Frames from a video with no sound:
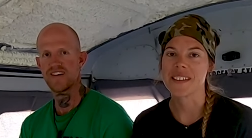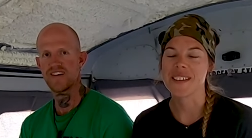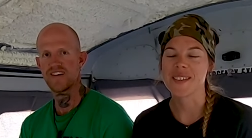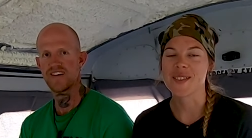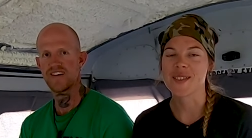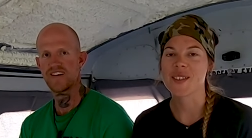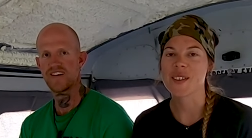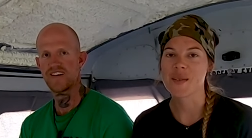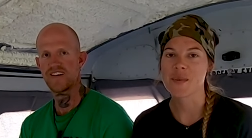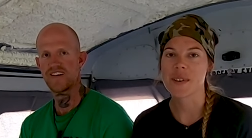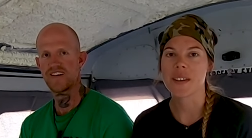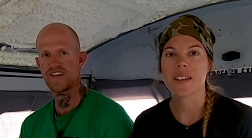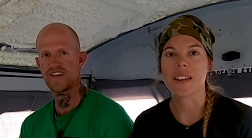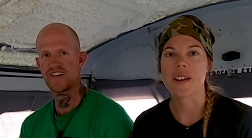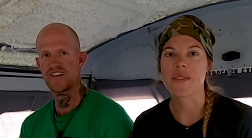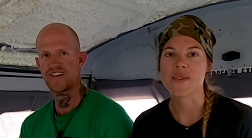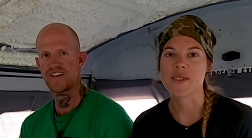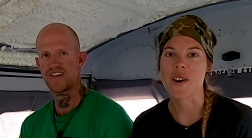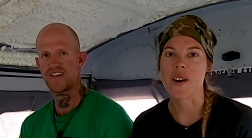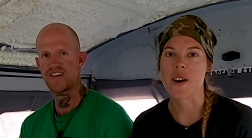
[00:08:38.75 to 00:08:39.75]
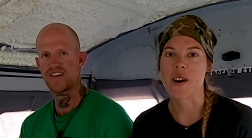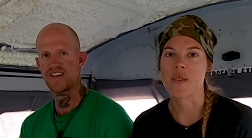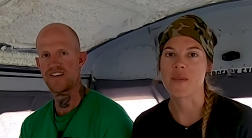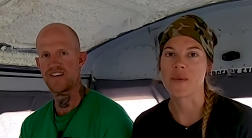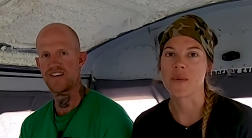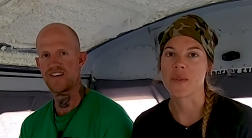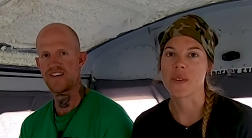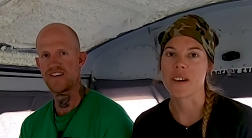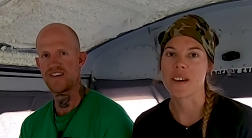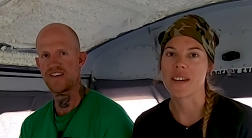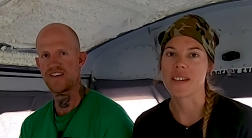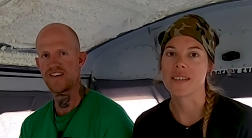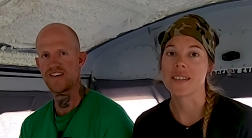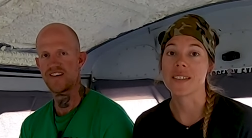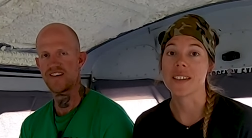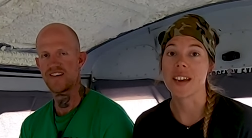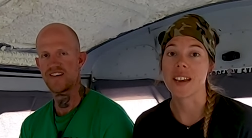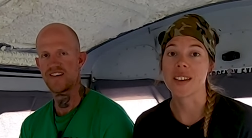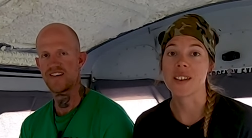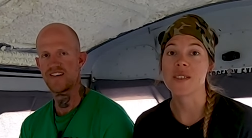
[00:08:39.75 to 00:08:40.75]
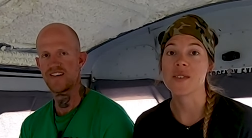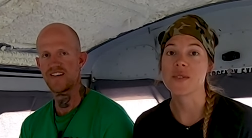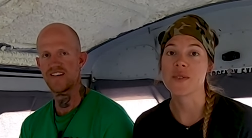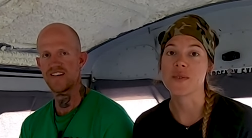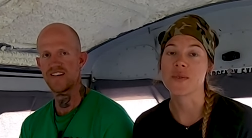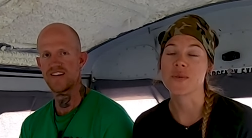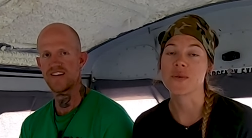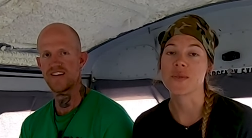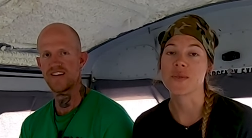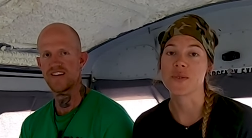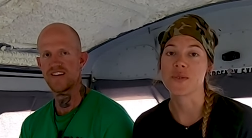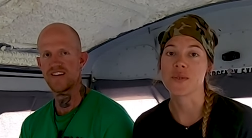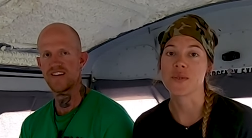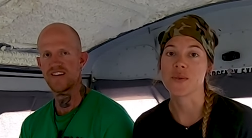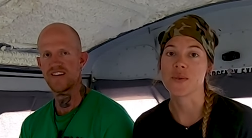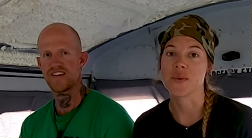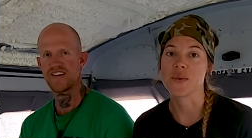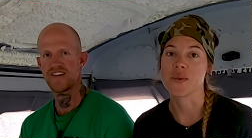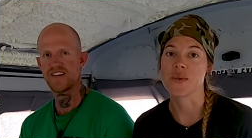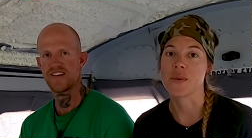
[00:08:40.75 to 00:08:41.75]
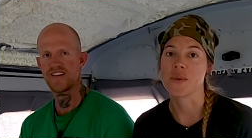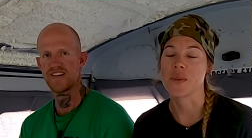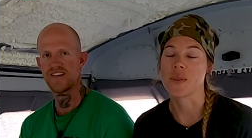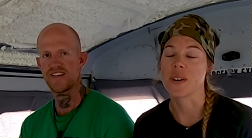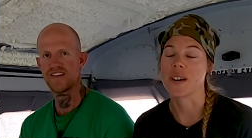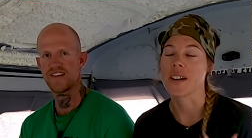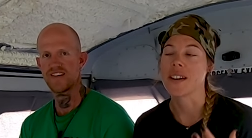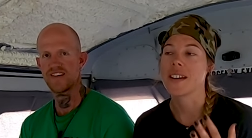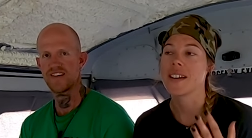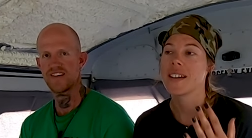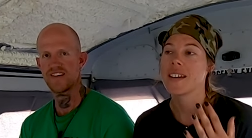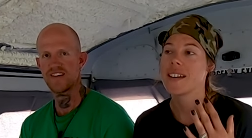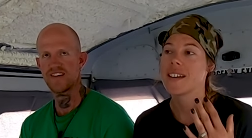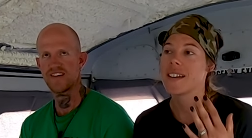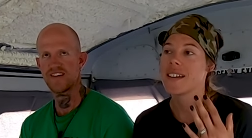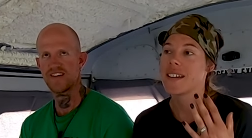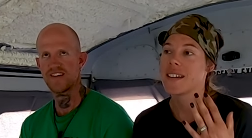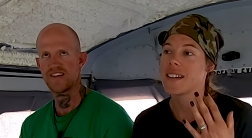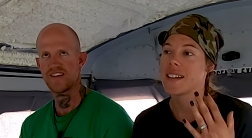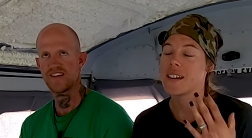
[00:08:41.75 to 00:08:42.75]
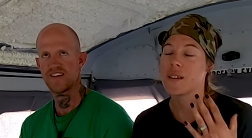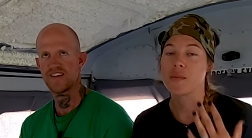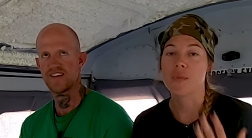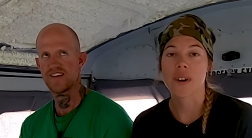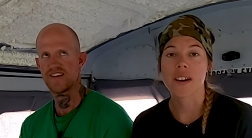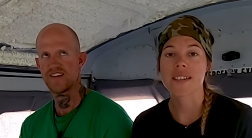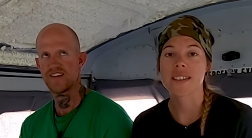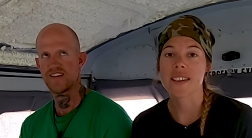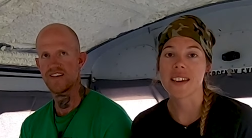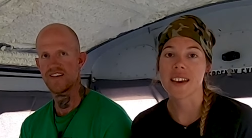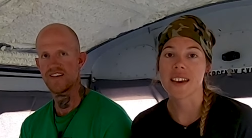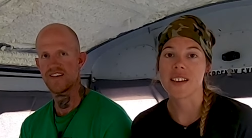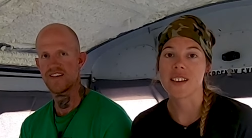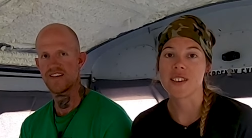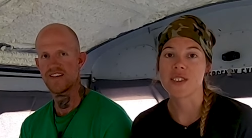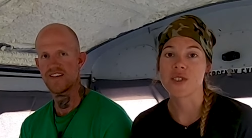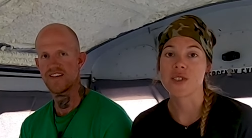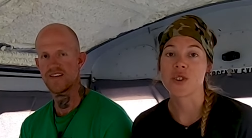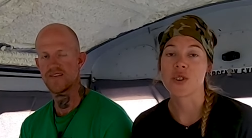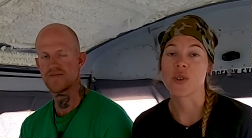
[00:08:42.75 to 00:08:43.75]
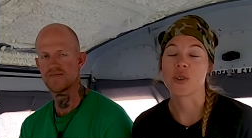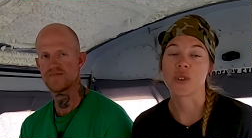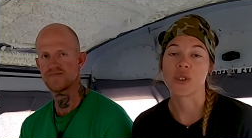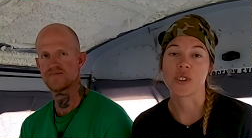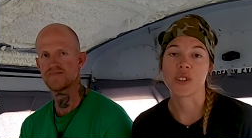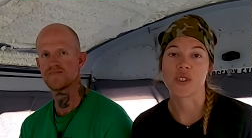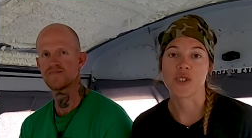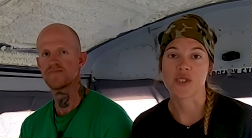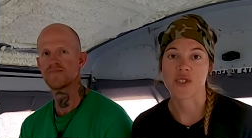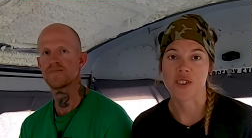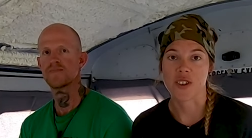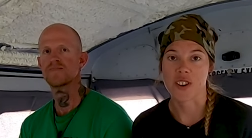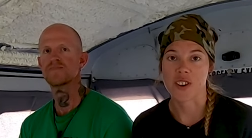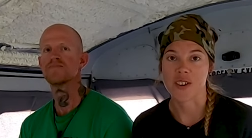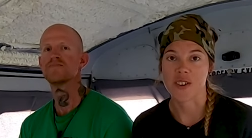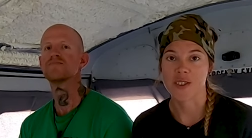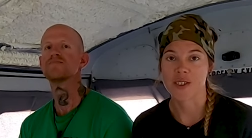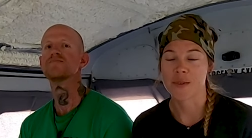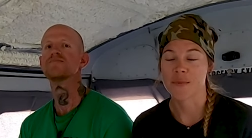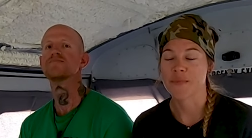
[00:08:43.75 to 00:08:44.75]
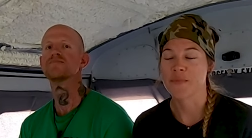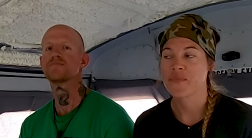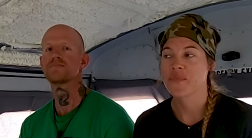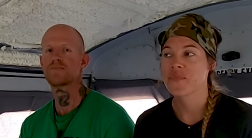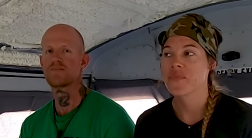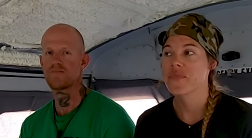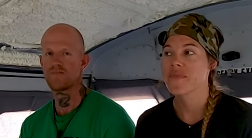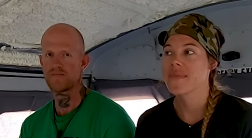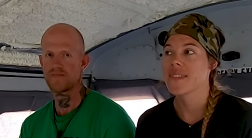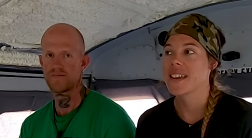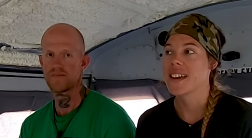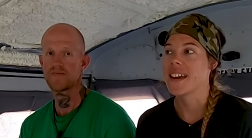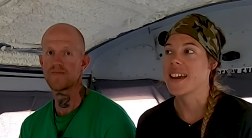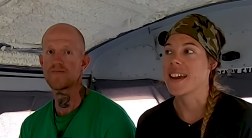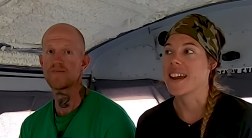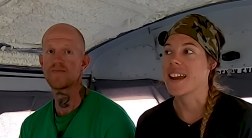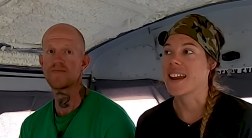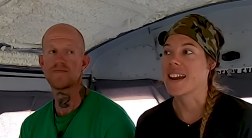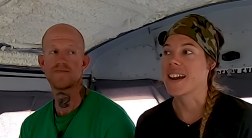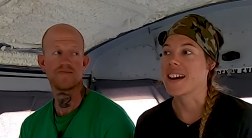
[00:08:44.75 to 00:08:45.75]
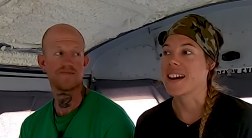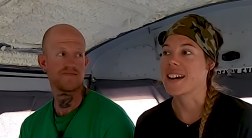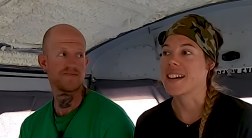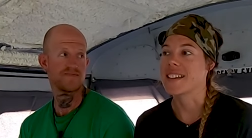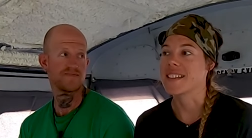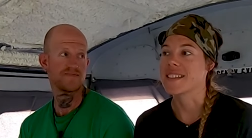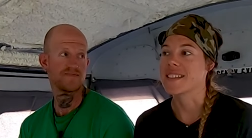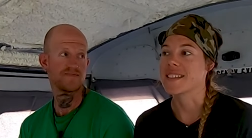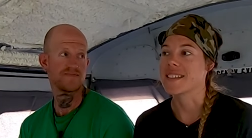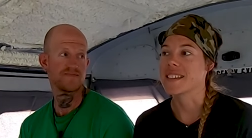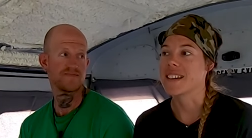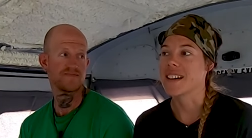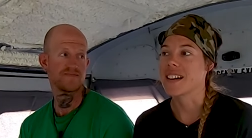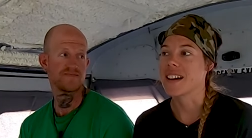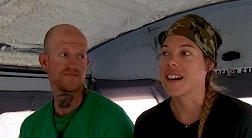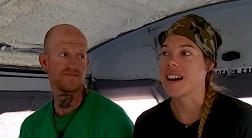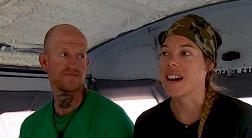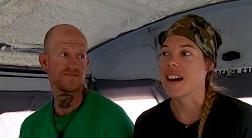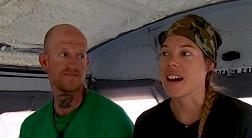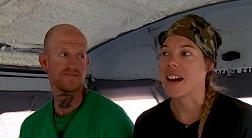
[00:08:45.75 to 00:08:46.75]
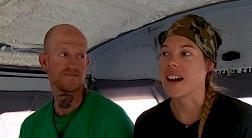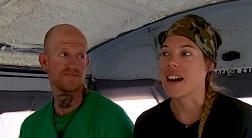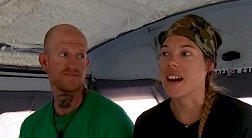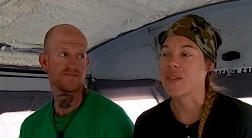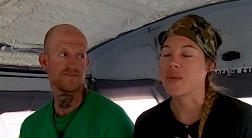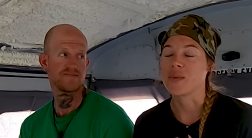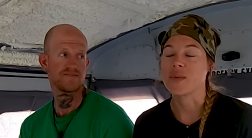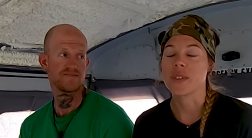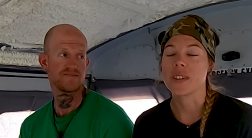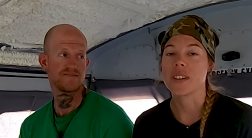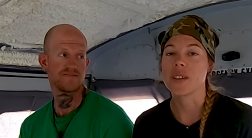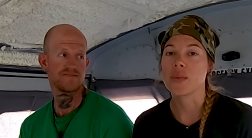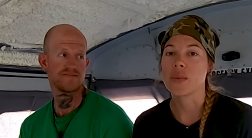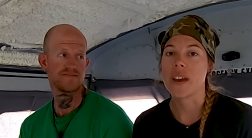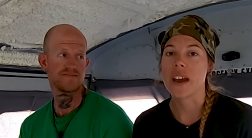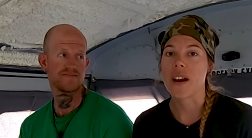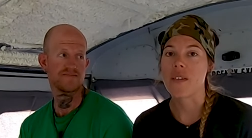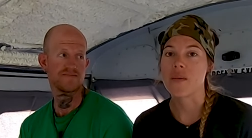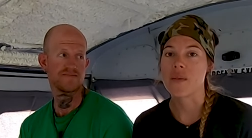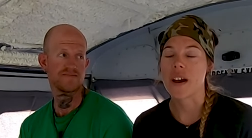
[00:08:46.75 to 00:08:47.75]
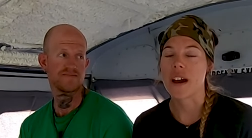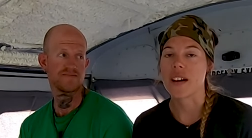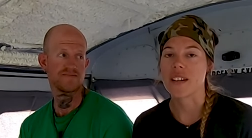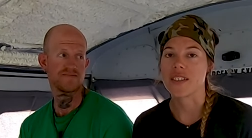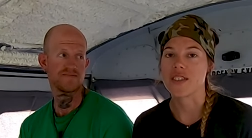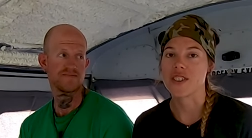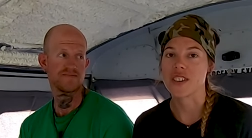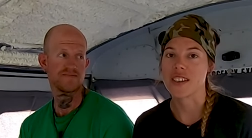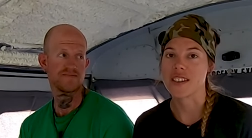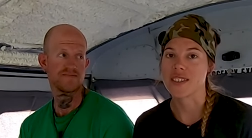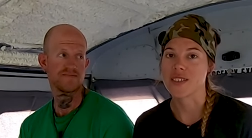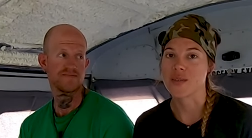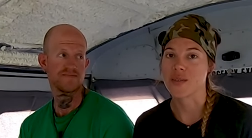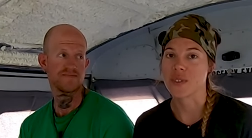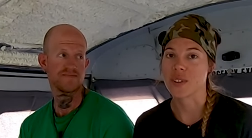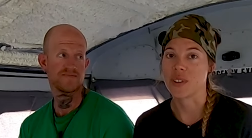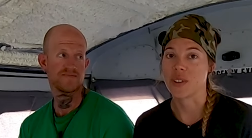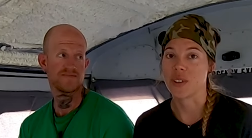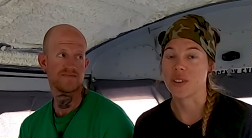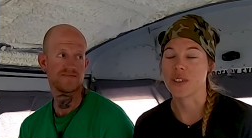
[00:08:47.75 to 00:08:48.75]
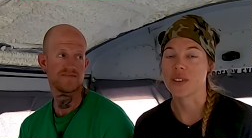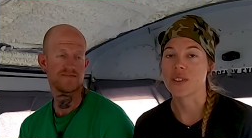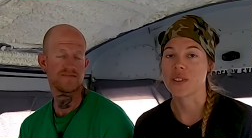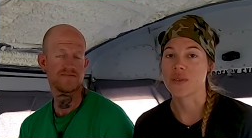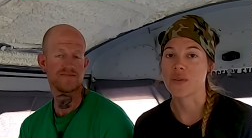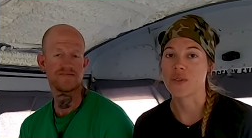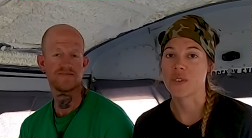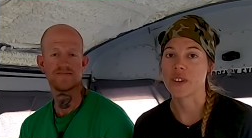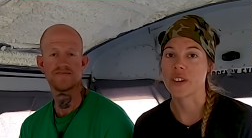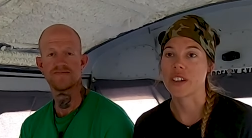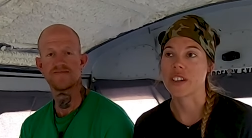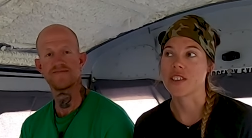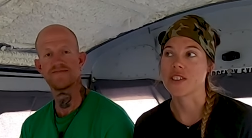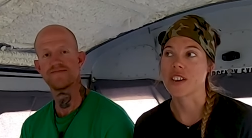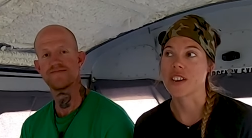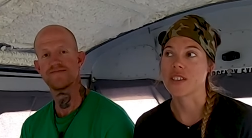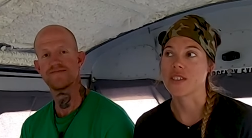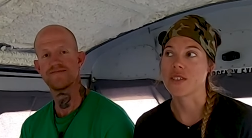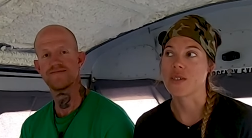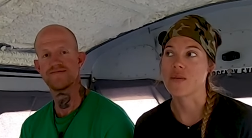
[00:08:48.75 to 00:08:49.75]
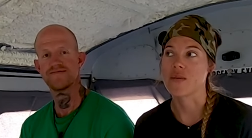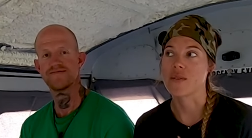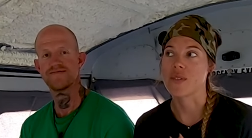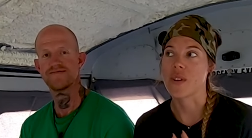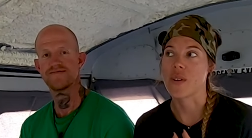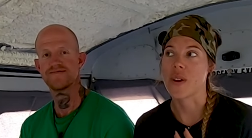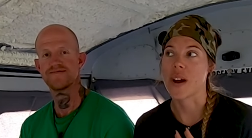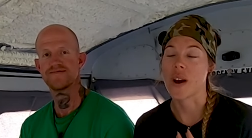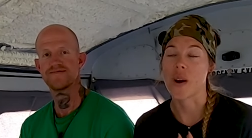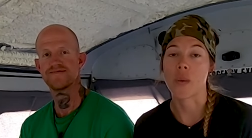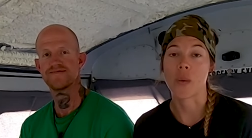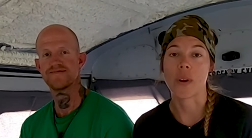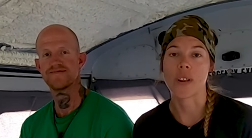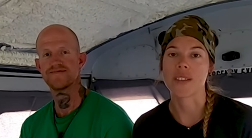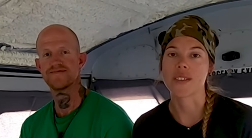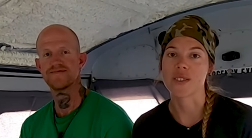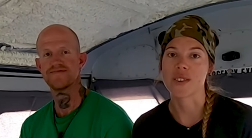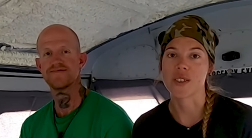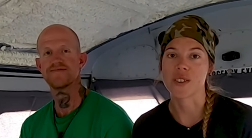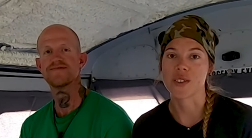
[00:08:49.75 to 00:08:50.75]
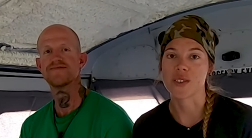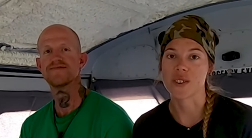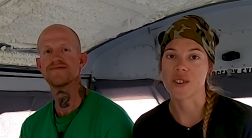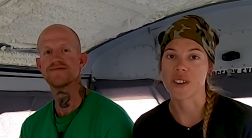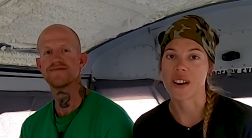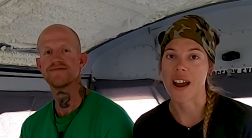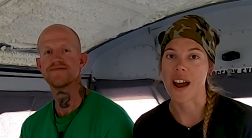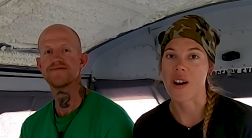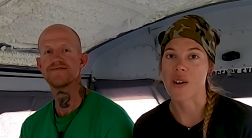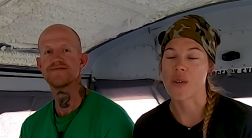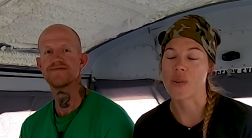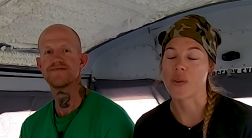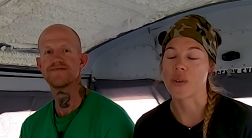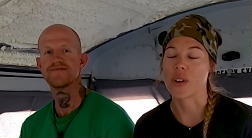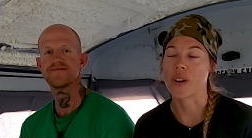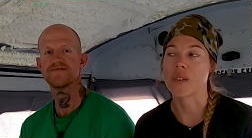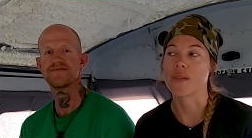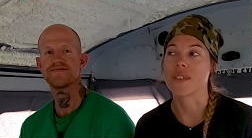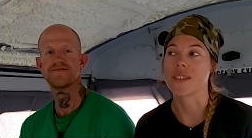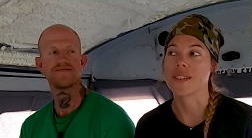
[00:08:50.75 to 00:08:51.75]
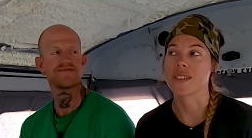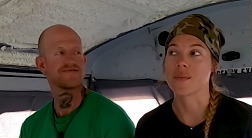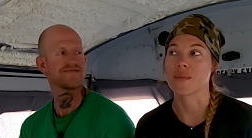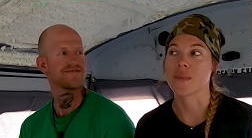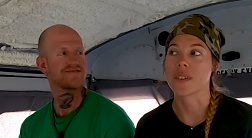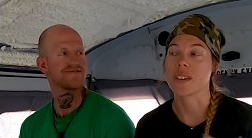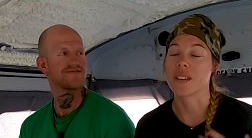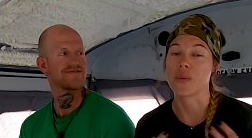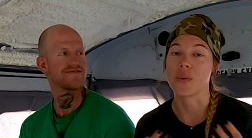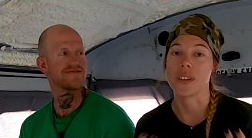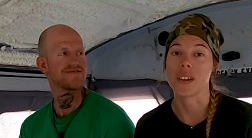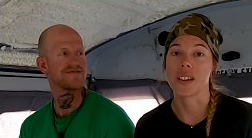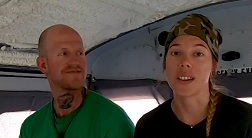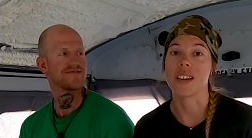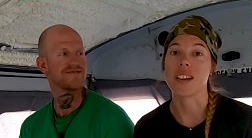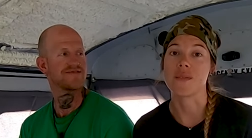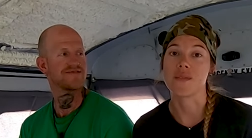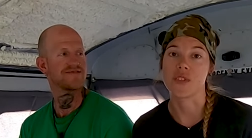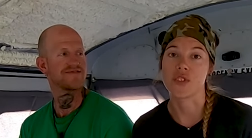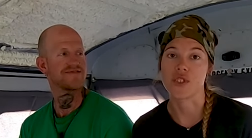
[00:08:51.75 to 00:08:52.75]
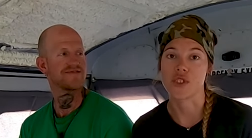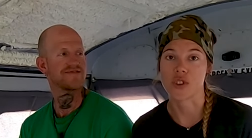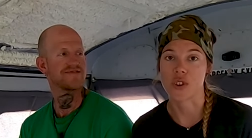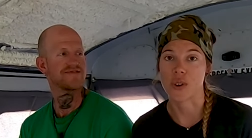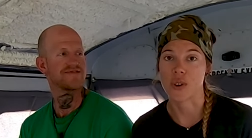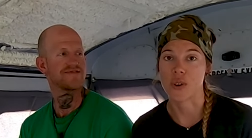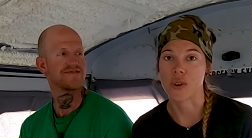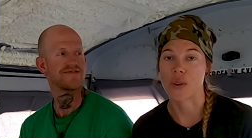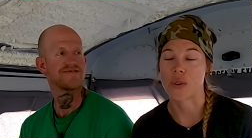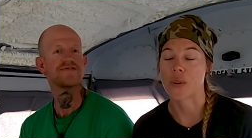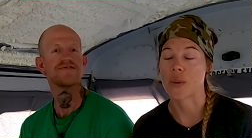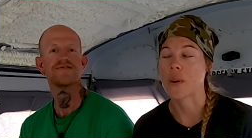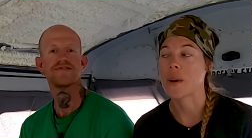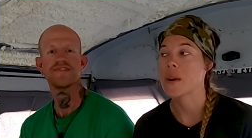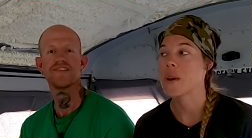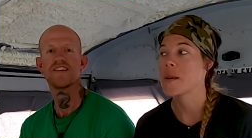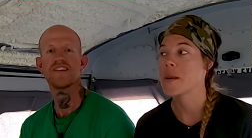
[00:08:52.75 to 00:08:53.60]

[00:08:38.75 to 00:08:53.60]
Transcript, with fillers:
Speaker 1: yesterday we left off with taking you in Bryce Canyon to go look at the stars. And we haven't had a chance to really look at the footage. I don't know how well it's going to turn out or if it's something that we can even show you.